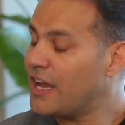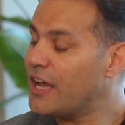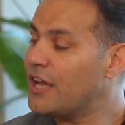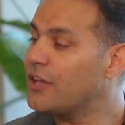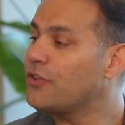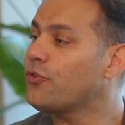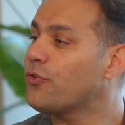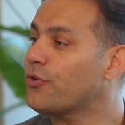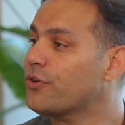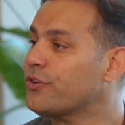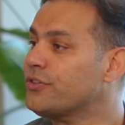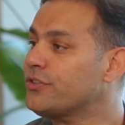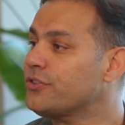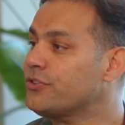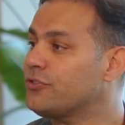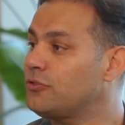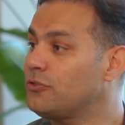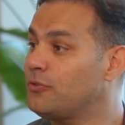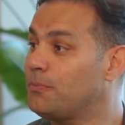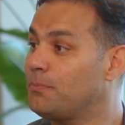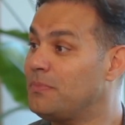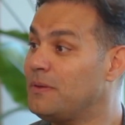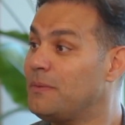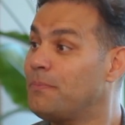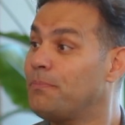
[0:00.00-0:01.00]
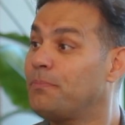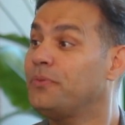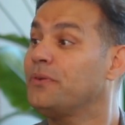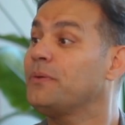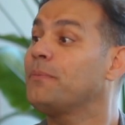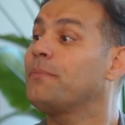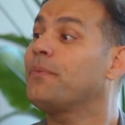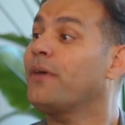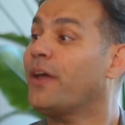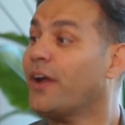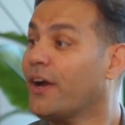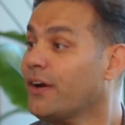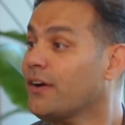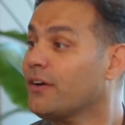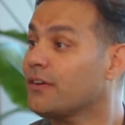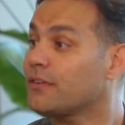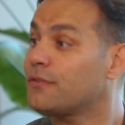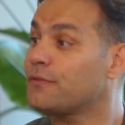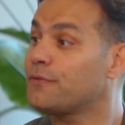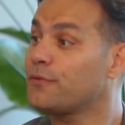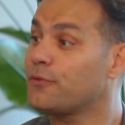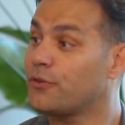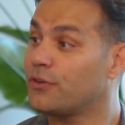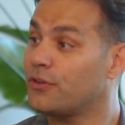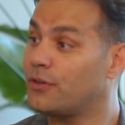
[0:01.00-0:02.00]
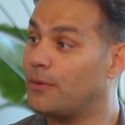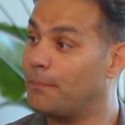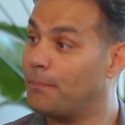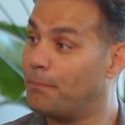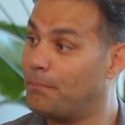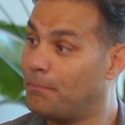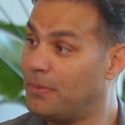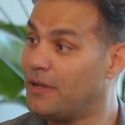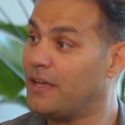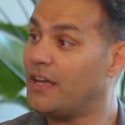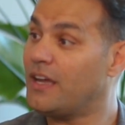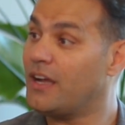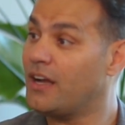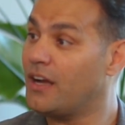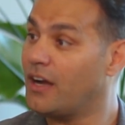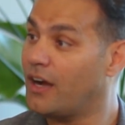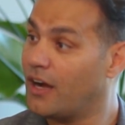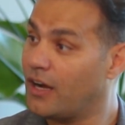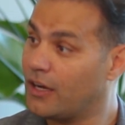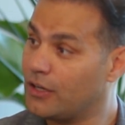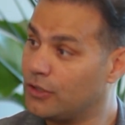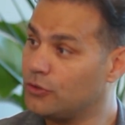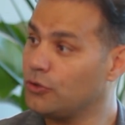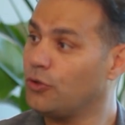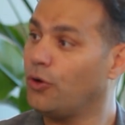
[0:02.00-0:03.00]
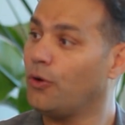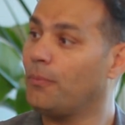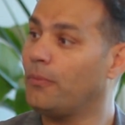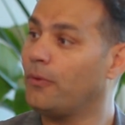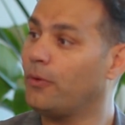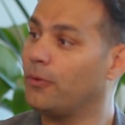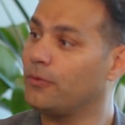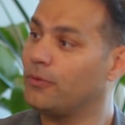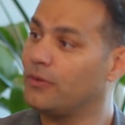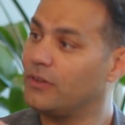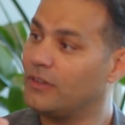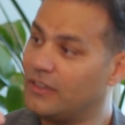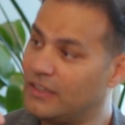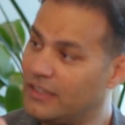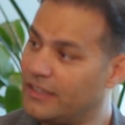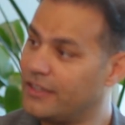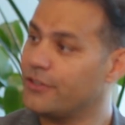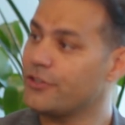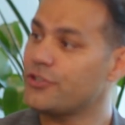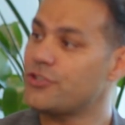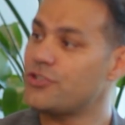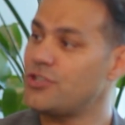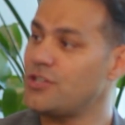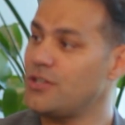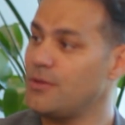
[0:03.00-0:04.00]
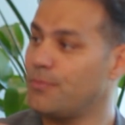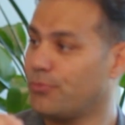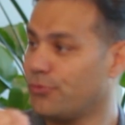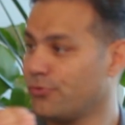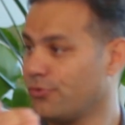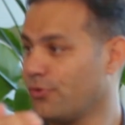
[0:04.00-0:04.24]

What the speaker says: in order to be prepared for a big global leadership